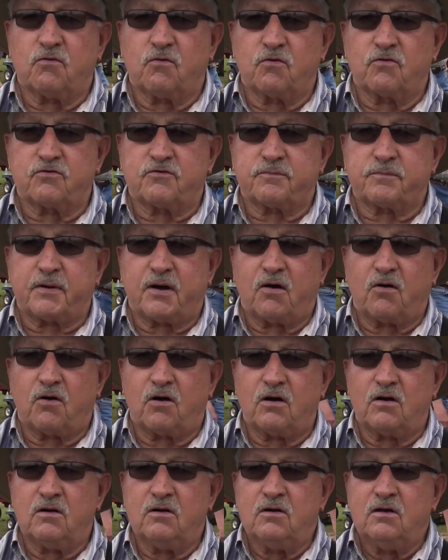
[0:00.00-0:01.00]

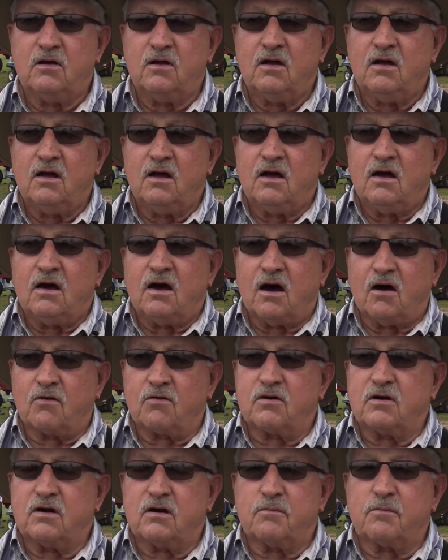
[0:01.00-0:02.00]
horsepower
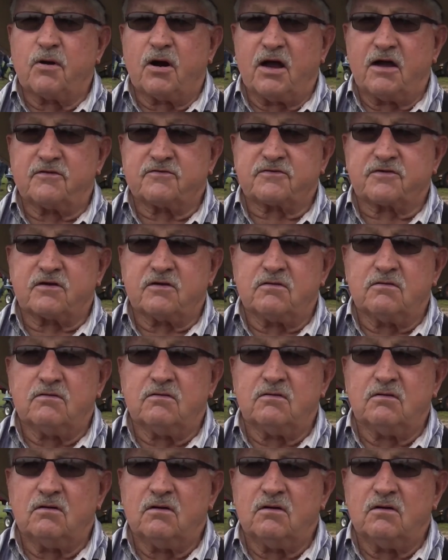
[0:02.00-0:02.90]
out in Nebraska.